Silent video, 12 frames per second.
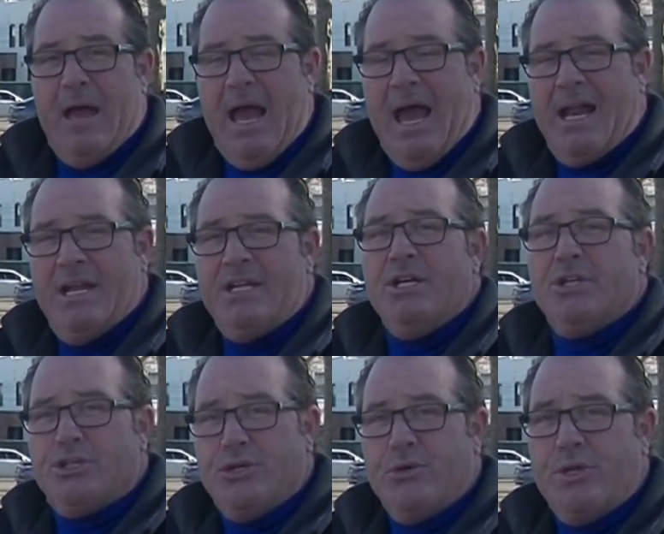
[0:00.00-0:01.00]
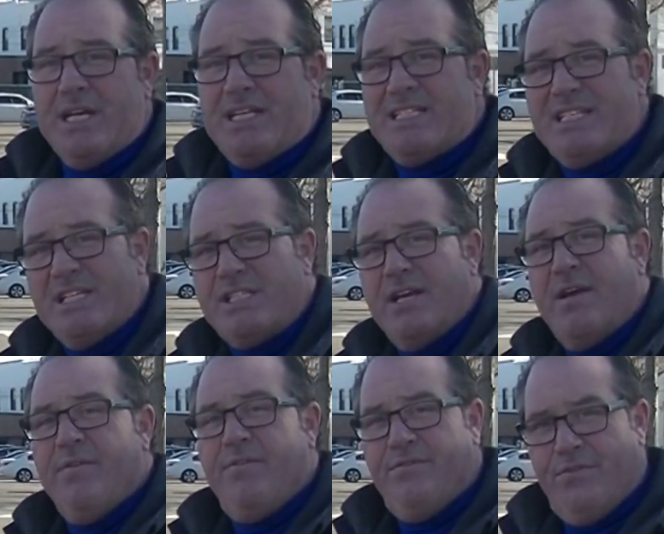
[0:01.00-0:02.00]
added to the existing
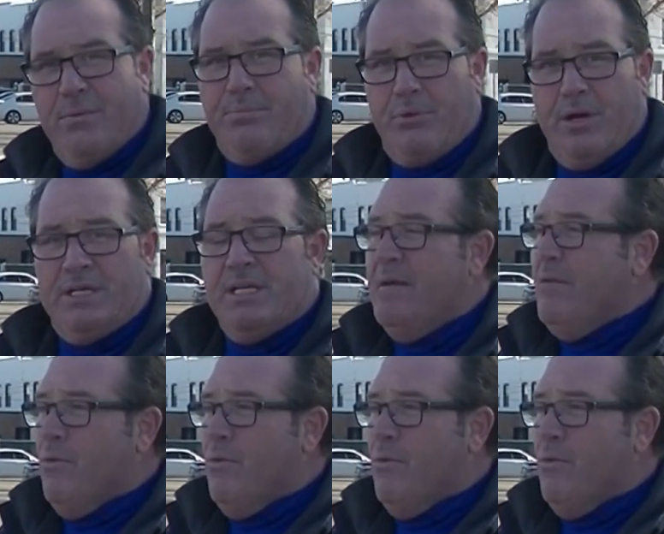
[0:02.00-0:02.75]
footprint